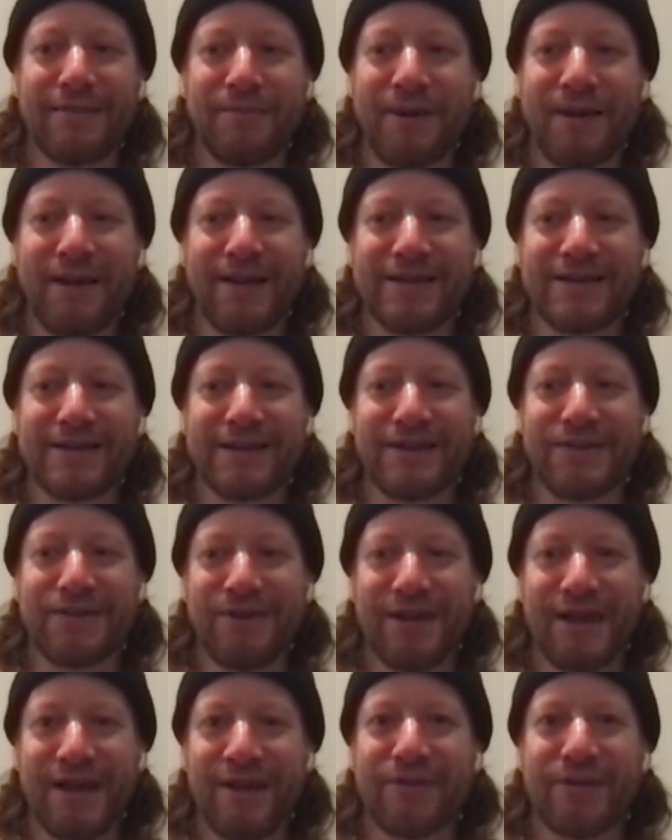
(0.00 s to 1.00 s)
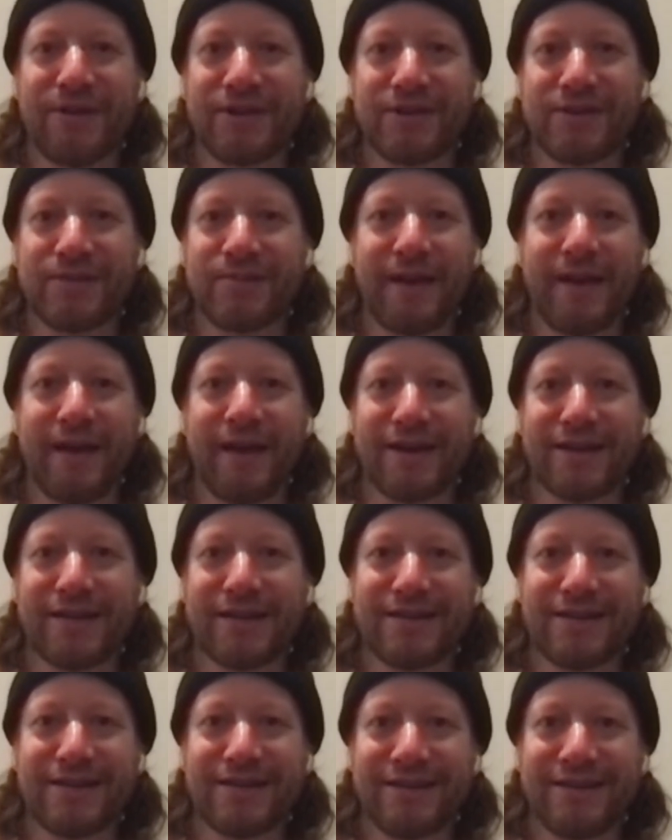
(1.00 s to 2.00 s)
bands that you'd never
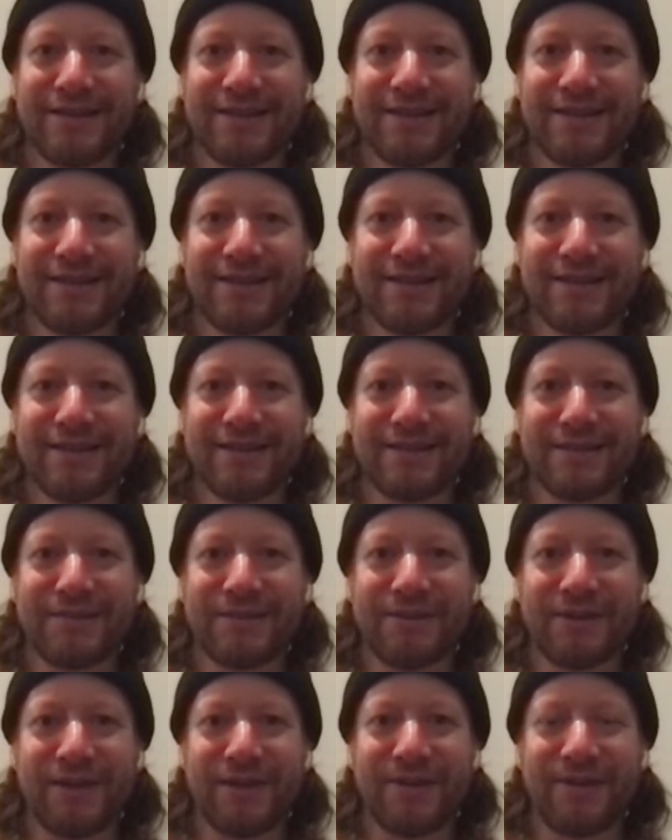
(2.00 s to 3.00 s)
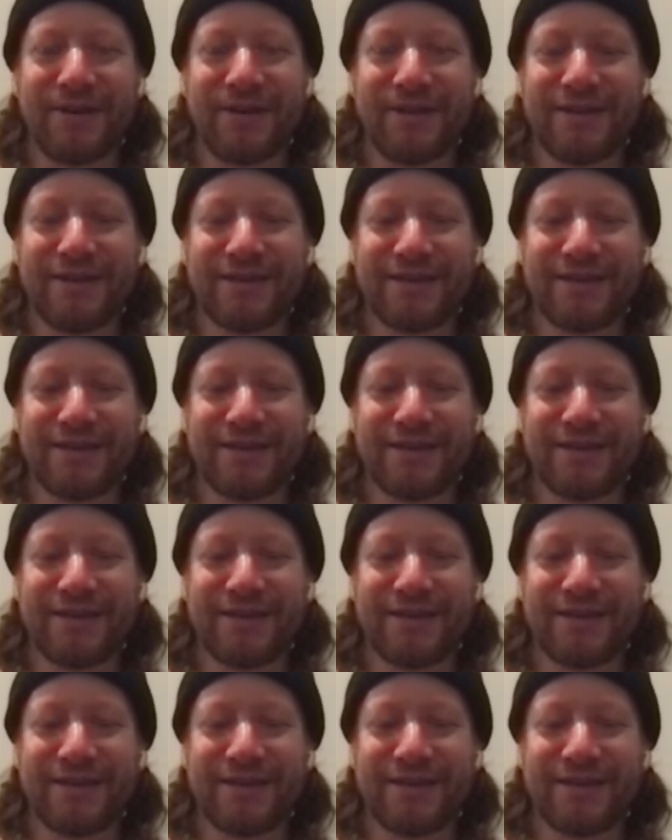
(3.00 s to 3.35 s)
expect to play with.